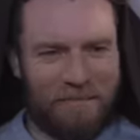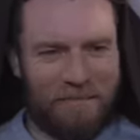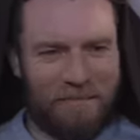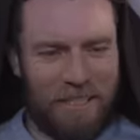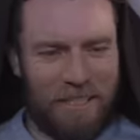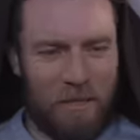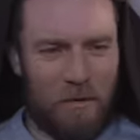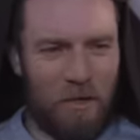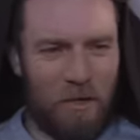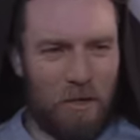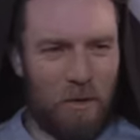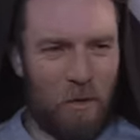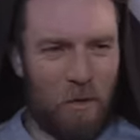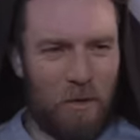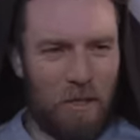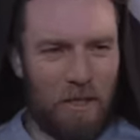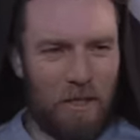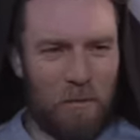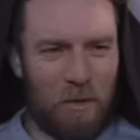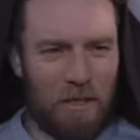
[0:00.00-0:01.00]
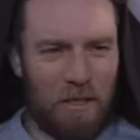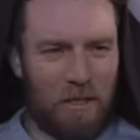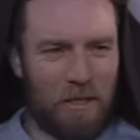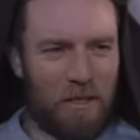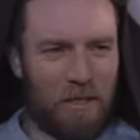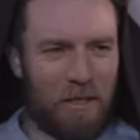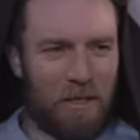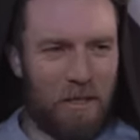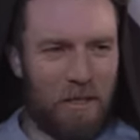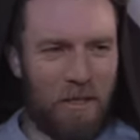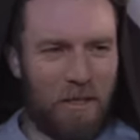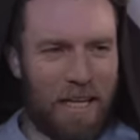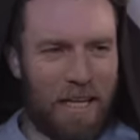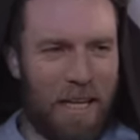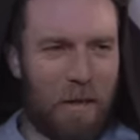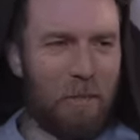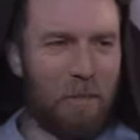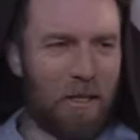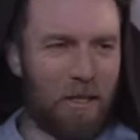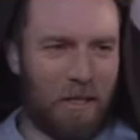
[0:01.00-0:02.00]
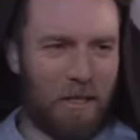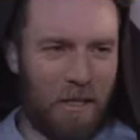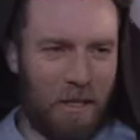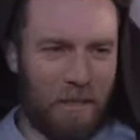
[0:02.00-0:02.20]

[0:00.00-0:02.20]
You're annoyed because it's not epic enough.